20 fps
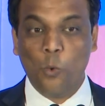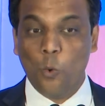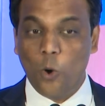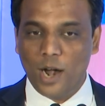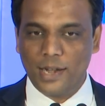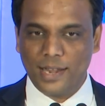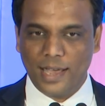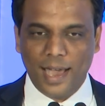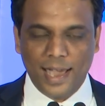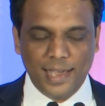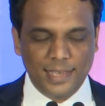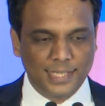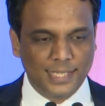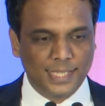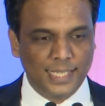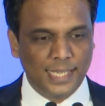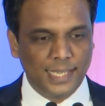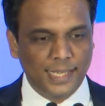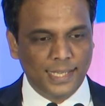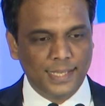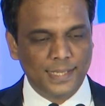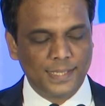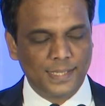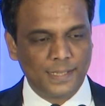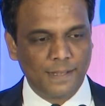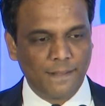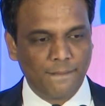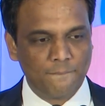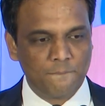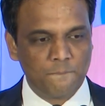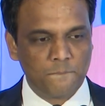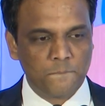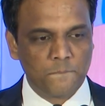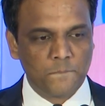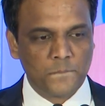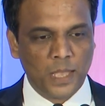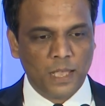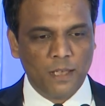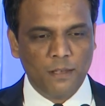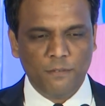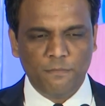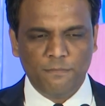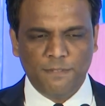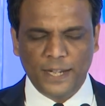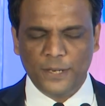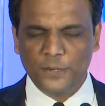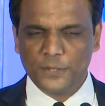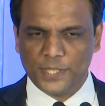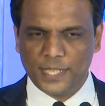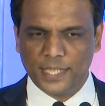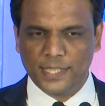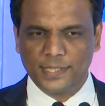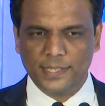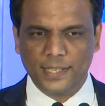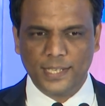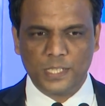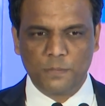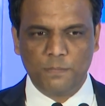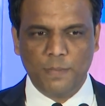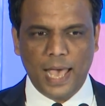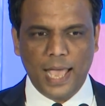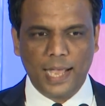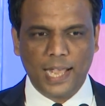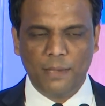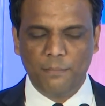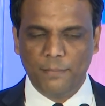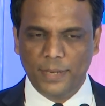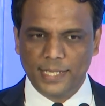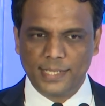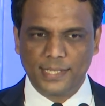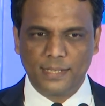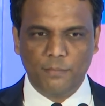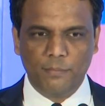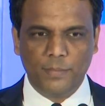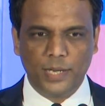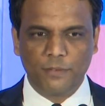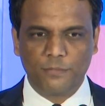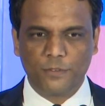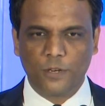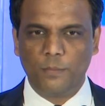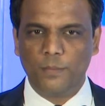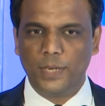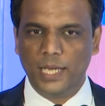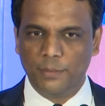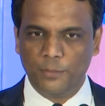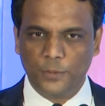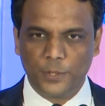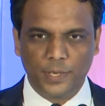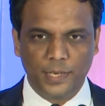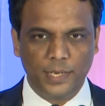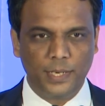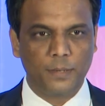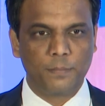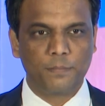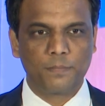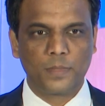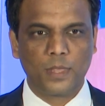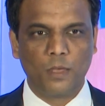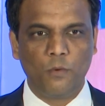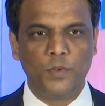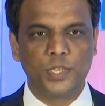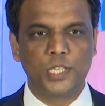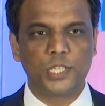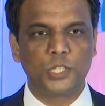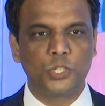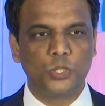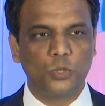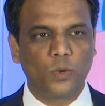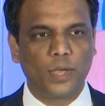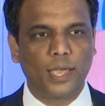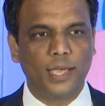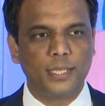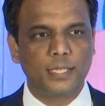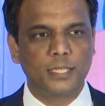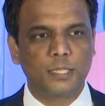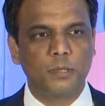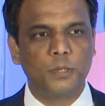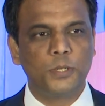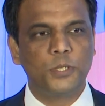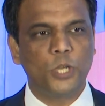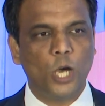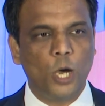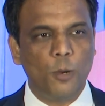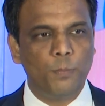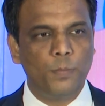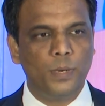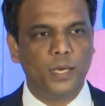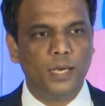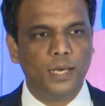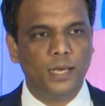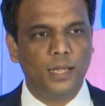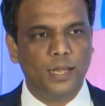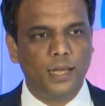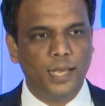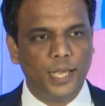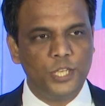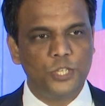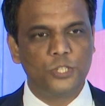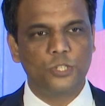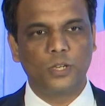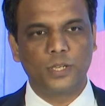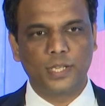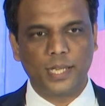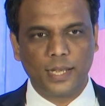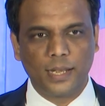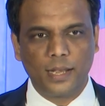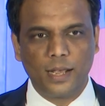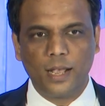what I see is five to six years back, I met somebody from Lemonade, which is UK's top insurtech